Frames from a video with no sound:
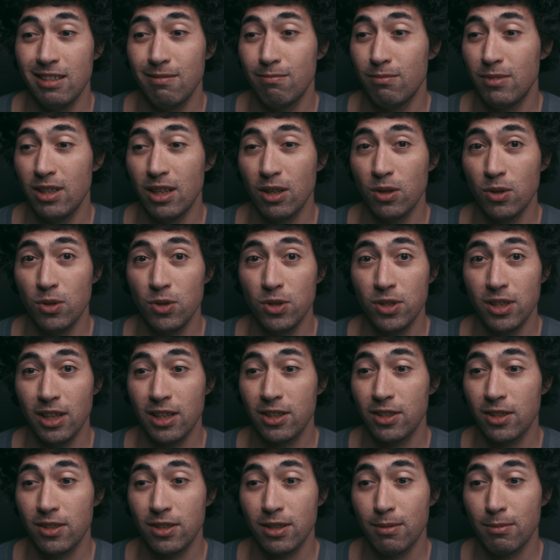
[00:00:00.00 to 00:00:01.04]
the, the
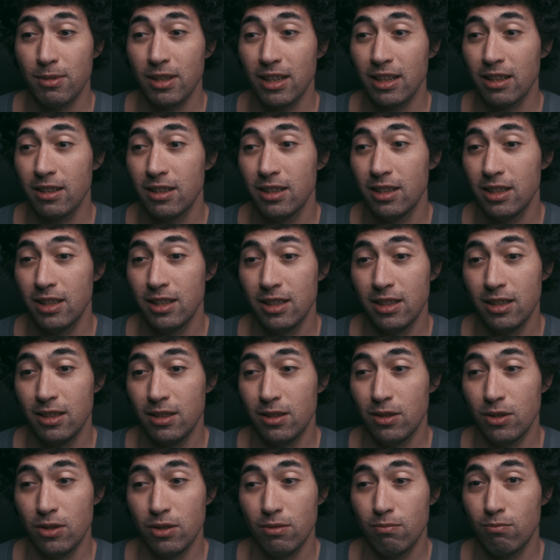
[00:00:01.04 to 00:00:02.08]
acoustics or something,
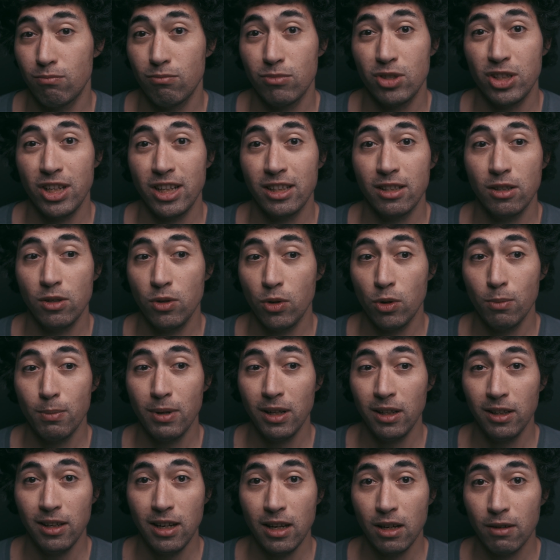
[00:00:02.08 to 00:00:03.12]
or check the
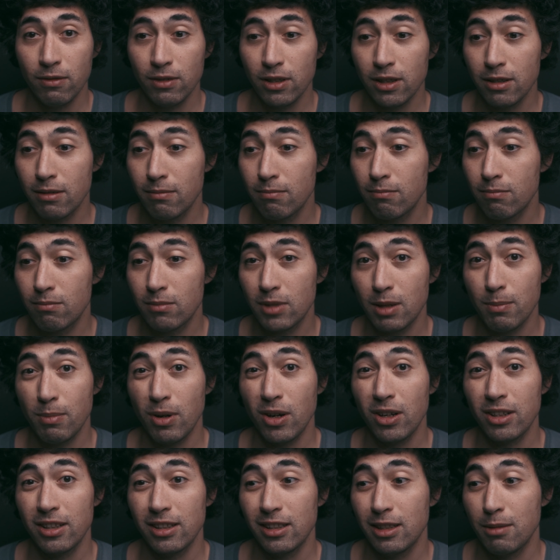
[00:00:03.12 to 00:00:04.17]
durability of the, the
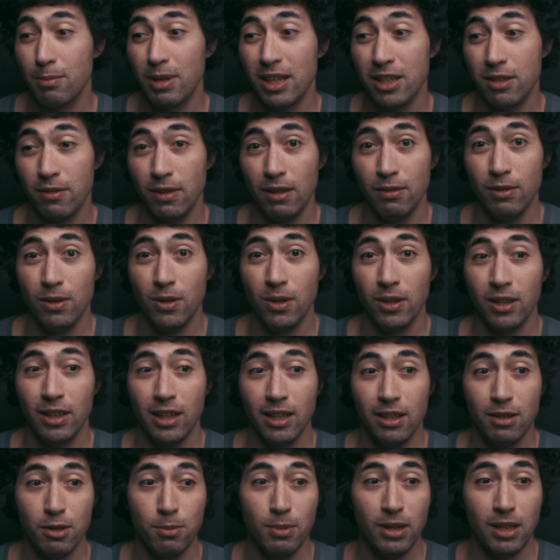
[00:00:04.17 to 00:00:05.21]
pot, and the best way of doing
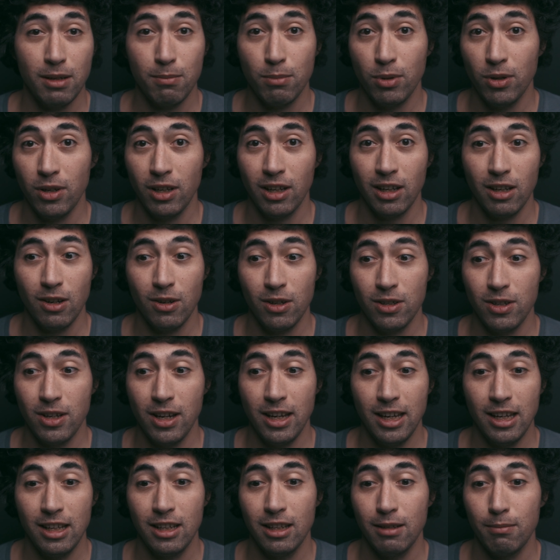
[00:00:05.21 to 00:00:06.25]
that is by putting it on
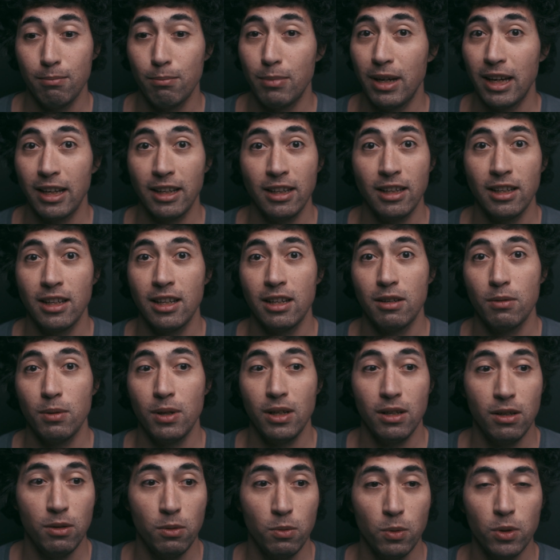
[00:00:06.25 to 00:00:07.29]
your head and banging it
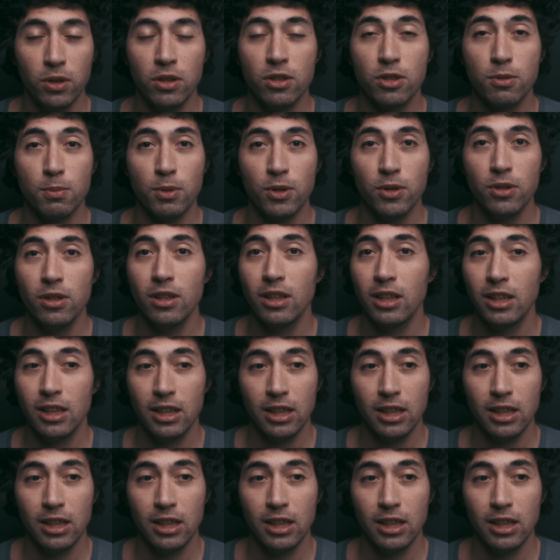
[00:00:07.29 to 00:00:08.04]
with a wooden spoon.